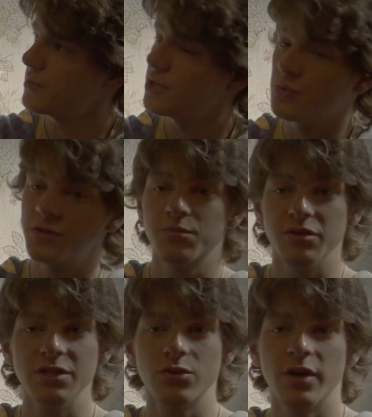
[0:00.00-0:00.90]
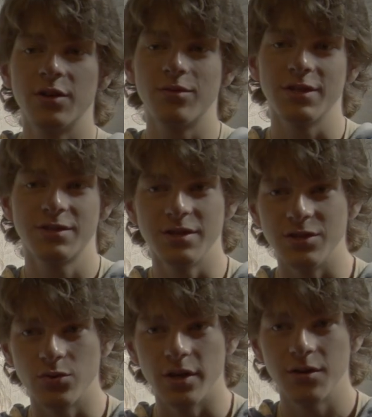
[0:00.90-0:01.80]
equals b squared plus c
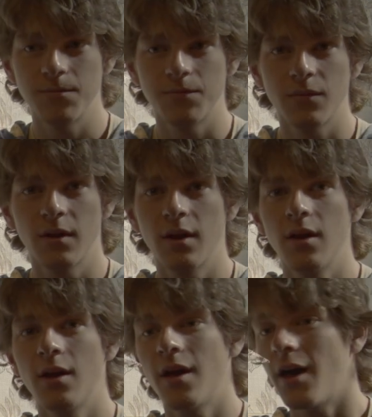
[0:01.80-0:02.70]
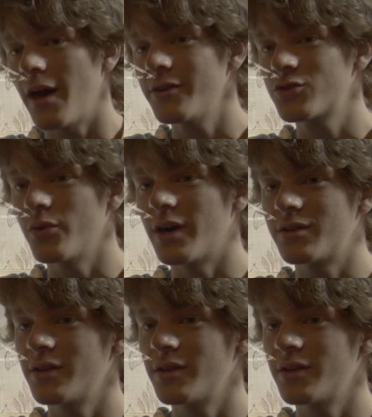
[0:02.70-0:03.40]
squared. A squared